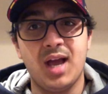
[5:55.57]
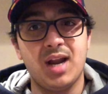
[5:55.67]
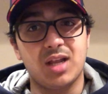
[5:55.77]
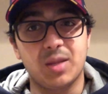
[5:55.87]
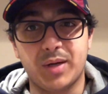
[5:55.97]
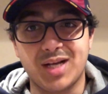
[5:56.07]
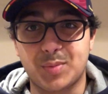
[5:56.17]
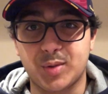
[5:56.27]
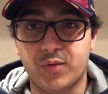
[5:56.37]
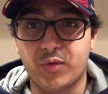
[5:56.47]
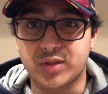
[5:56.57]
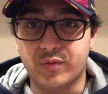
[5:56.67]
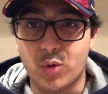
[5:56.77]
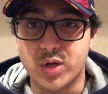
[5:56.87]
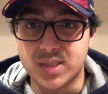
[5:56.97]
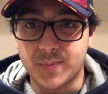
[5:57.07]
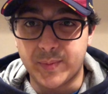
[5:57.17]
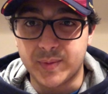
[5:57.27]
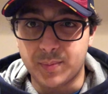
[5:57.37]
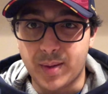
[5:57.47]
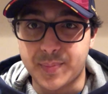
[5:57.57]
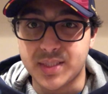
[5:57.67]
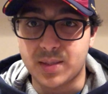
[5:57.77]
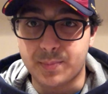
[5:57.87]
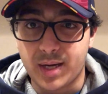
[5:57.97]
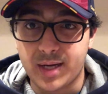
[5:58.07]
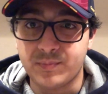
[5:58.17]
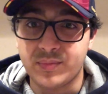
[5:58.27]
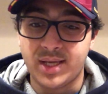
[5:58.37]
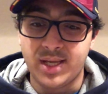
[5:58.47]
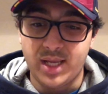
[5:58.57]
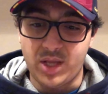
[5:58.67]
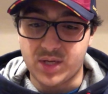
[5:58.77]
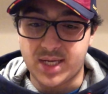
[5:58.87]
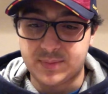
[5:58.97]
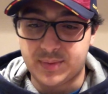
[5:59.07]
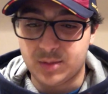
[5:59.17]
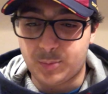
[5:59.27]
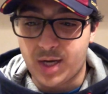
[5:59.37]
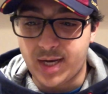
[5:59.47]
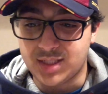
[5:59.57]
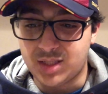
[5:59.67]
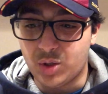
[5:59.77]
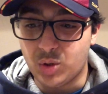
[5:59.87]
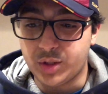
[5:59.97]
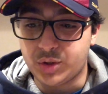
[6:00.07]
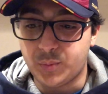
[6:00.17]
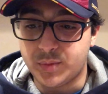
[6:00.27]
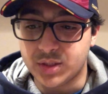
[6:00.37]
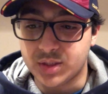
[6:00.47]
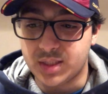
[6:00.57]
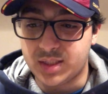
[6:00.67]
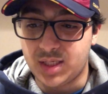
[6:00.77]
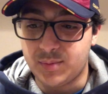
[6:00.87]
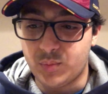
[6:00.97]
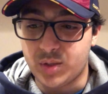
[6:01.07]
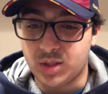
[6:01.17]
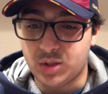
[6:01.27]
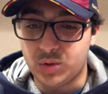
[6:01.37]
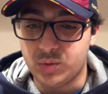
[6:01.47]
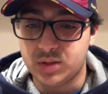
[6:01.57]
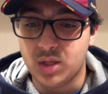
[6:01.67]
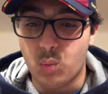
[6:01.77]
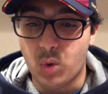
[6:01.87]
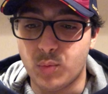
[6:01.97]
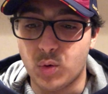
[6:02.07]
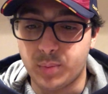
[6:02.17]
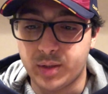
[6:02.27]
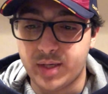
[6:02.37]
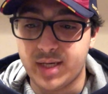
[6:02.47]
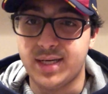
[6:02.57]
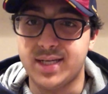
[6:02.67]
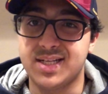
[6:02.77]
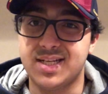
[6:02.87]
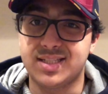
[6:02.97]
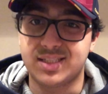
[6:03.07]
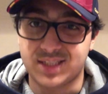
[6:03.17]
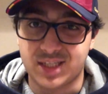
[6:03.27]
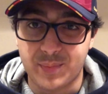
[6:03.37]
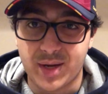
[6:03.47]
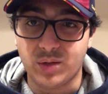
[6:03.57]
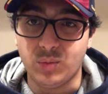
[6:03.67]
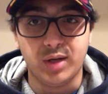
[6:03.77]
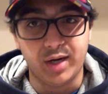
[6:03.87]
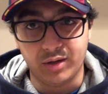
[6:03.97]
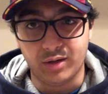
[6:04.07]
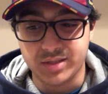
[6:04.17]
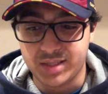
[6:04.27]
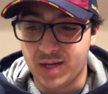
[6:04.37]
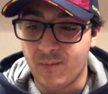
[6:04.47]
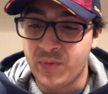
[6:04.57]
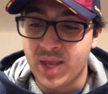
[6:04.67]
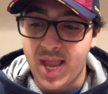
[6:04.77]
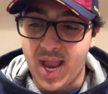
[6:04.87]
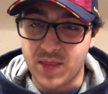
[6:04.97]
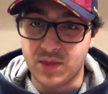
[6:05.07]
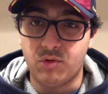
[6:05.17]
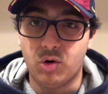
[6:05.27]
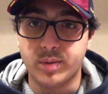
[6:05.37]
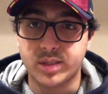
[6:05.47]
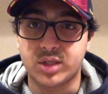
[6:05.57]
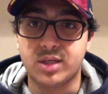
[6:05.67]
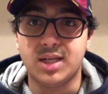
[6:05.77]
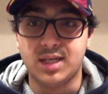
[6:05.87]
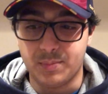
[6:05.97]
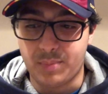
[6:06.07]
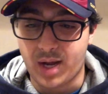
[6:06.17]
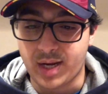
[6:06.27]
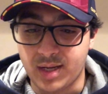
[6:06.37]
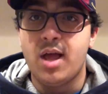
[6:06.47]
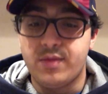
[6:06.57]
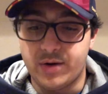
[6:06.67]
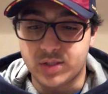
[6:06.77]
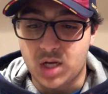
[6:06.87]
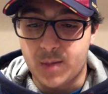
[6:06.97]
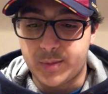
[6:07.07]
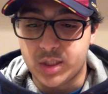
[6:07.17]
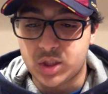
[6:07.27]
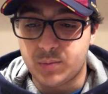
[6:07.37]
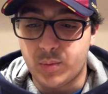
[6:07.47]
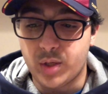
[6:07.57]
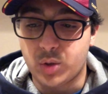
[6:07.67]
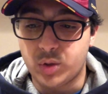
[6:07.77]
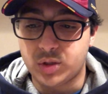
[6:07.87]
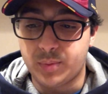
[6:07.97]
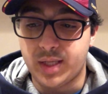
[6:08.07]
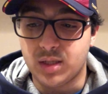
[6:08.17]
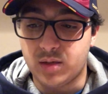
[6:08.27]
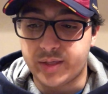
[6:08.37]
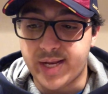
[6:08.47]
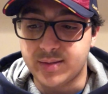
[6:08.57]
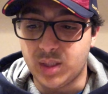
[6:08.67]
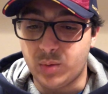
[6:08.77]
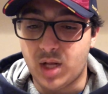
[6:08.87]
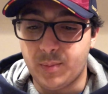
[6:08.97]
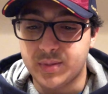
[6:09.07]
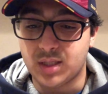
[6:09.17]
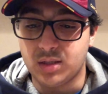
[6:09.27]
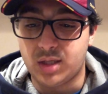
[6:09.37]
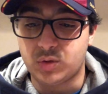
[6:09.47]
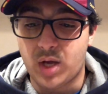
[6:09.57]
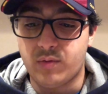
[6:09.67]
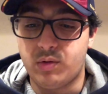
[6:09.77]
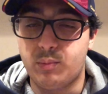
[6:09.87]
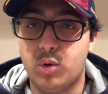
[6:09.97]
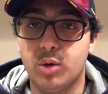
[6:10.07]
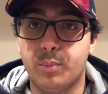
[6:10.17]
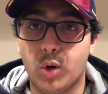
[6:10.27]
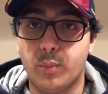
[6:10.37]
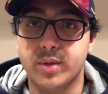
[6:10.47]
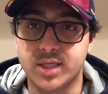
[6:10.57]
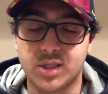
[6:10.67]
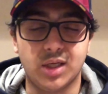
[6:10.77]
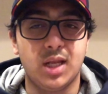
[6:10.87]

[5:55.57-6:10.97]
Another player he's pushing for is, of course, Memphis Depay. He was asked about Depay. He said there are only 2 positions in the team we could use one player in. And it's the center back, Eric Garcia, and the forward position, Depay. There is competition, but we are going to play a lot of games. It would help us a lot to have one more per position.